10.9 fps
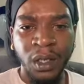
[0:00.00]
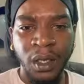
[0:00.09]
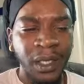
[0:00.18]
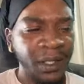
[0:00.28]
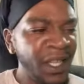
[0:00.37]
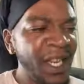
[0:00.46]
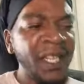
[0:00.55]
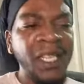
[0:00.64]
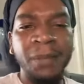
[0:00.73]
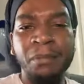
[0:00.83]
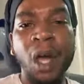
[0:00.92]
And any
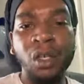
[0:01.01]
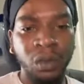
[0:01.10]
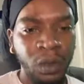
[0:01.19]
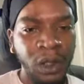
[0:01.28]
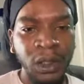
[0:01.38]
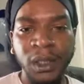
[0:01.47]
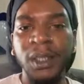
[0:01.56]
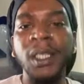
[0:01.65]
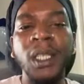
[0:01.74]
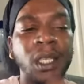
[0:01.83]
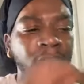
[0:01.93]
boss would
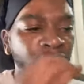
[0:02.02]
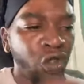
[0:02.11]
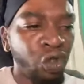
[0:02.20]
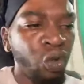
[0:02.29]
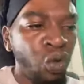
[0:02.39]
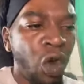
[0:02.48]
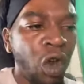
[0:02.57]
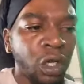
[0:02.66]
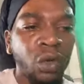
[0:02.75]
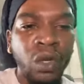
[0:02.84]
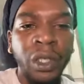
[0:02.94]
understand that you are
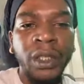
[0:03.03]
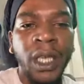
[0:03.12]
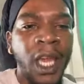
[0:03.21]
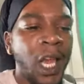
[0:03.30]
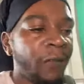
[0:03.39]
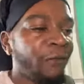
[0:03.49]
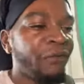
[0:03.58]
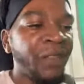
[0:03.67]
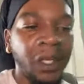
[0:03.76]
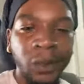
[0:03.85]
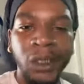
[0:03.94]
going to have
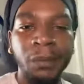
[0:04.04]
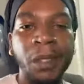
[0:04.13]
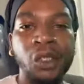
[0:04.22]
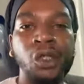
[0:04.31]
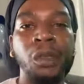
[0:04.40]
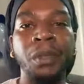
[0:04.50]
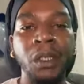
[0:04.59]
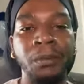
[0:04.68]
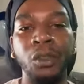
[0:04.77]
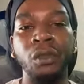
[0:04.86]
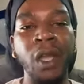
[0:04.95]
very special
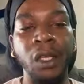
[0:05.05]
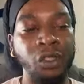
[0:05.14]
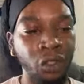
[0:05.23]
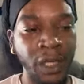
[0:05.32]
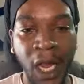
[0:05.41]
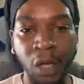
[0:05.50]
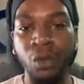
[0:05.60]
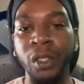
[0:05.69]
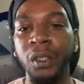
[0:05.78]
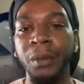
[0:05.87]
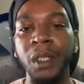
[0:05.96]
people around. You're not
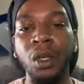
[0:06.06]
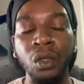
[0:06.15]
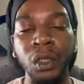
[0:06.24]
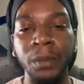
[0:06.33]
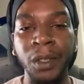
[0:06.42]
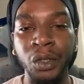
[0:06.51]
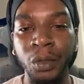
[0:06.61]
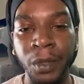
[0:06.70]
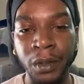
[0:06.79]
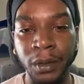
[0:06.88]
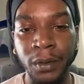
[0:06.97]
going to be the only special
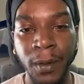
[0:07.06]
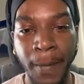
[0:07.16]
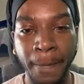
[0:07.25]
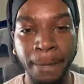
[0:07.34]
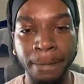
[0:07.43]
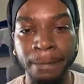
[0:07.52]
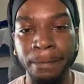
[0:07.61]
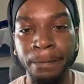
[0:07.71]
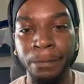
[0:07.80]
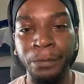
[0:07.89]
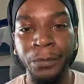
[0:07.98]
person
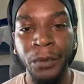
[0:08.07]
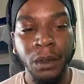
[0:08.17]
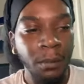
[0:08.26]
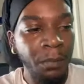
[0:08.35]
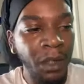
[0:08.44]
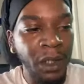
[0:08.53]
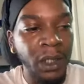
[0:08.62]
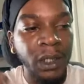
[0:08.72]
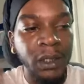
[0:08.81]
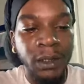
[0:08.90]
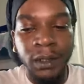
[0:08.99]

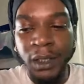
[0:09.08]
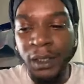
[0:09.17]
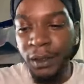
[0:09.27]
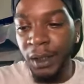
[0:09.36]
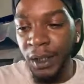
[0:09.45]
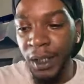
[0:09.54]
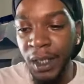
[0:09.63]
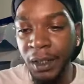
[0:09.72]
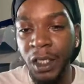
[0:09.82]
because at the end